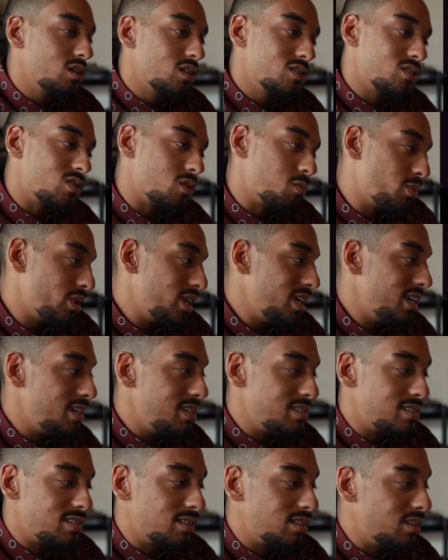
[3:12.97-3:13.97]
So pretty
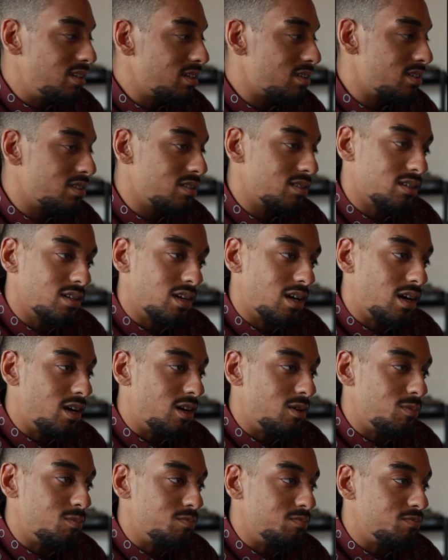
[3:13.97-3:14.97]
easy look,
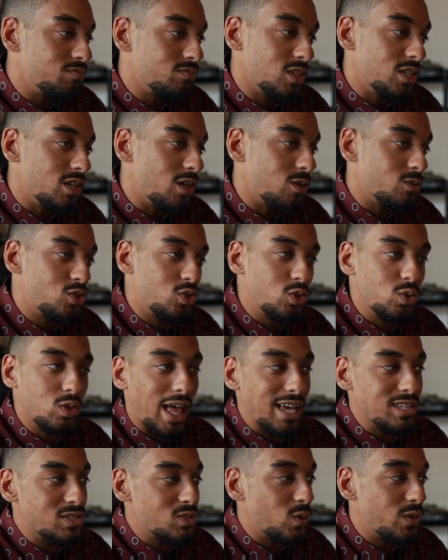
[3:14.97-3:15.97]
you know, two
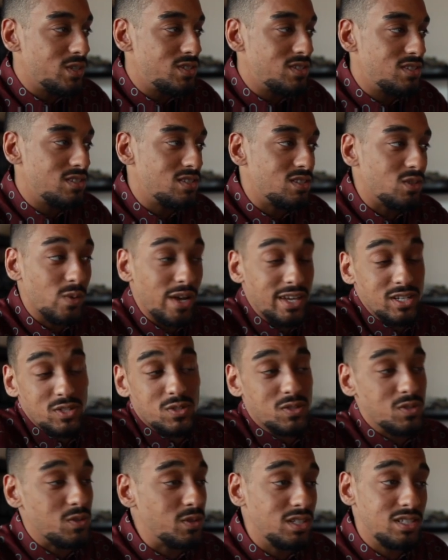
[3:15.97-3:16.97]
light sources, and the
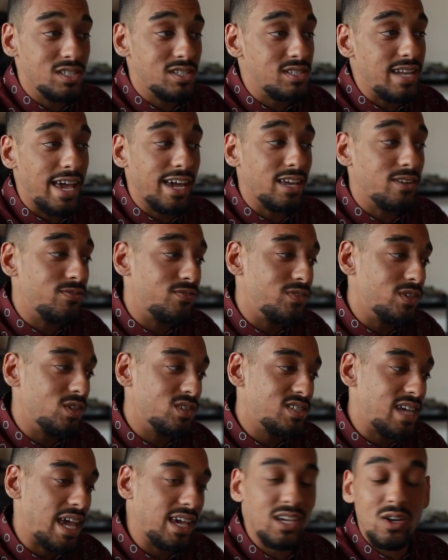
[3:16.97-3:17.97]
rest was really just negative
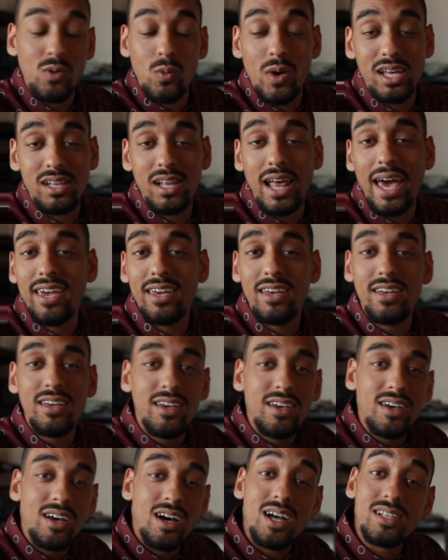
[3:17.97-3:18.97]
fill, taking away light
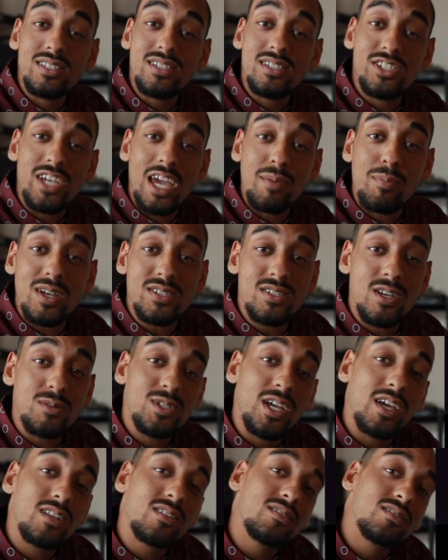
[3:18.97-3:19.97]
to shape our subject.